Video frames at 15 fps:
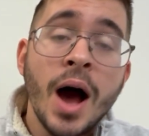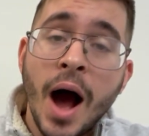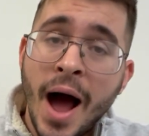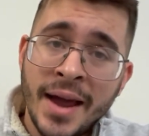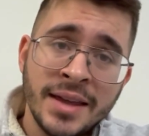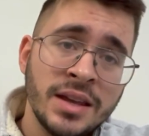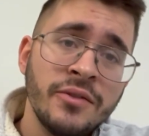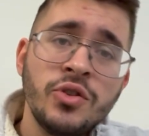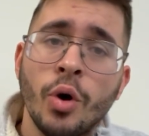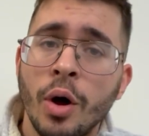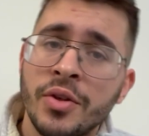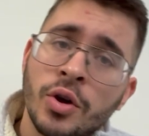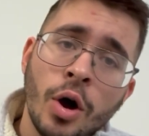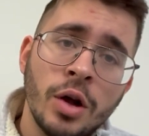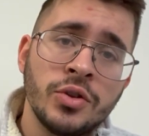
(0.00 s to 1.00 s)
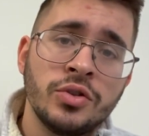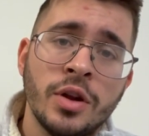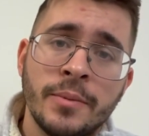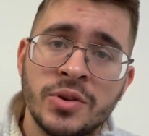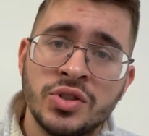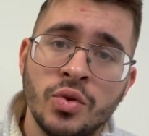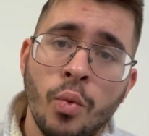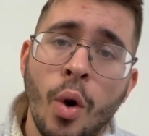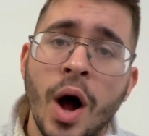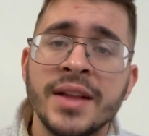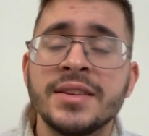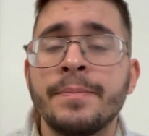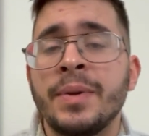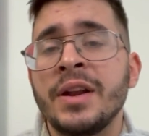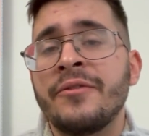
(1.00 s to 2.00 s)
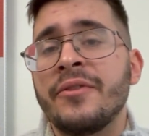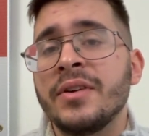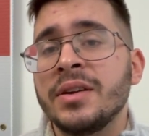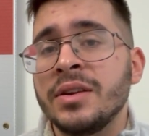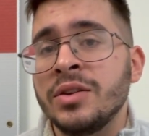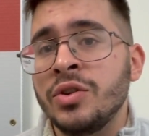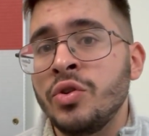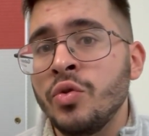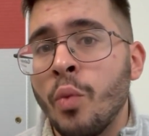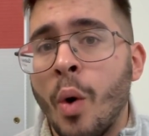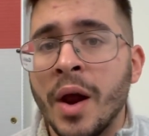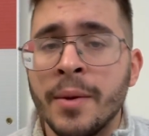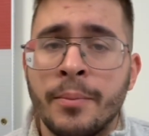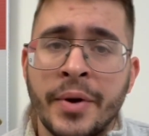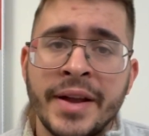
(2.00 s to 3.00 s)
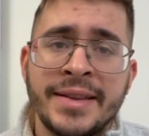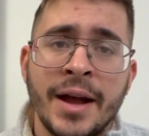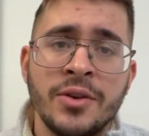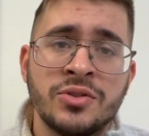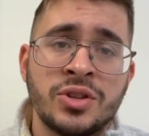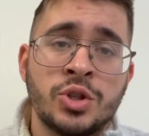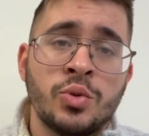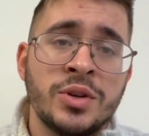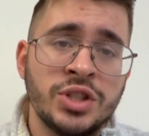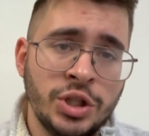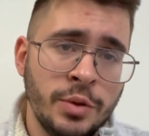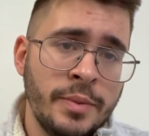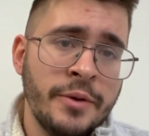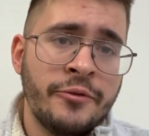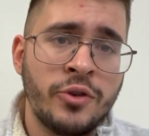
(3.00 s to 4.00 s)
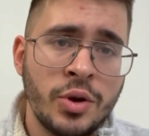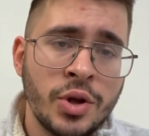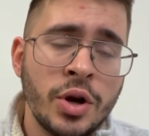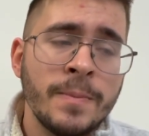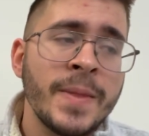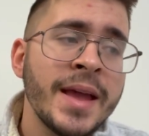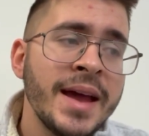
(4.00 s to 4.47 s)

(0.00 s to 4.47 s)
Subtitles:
I can give you all the condo numbers you want, but if you want to break down your situation a little bit further,